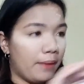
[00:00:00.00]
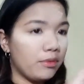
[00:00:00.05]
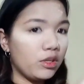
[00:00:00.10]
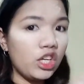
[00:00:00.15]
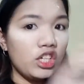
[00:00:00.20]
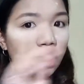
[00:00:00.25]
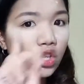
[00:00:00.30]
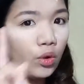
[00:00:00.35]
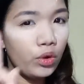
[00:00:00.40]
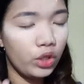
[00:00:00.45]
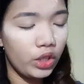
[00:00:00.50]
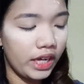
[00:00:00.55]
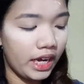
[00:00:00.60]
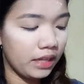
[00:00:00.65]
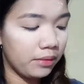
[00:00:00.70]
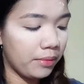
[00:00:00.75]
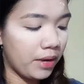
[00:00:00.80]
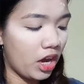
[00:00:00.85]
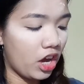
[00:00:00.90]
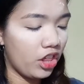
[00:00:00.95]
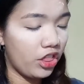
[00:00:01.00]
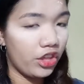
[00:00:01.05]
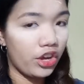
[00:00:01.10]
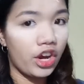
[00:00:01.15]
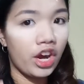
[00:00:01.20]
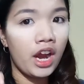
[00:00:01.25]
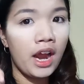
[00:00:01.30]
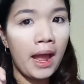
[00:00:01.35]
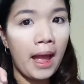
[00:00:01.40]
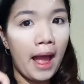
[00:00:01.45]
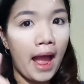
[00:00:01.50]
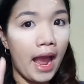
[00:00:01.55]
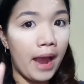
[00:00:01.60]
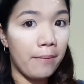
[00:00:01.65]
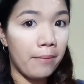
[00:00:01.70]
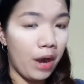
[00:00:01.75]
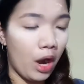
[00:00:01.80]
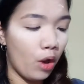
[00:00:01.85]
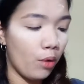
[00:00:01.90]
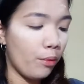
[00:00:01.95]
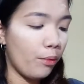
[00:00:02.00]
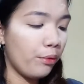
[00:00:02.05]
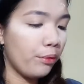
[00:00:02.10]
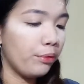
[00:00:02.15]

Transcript: I'm just going to get my other eyebrow.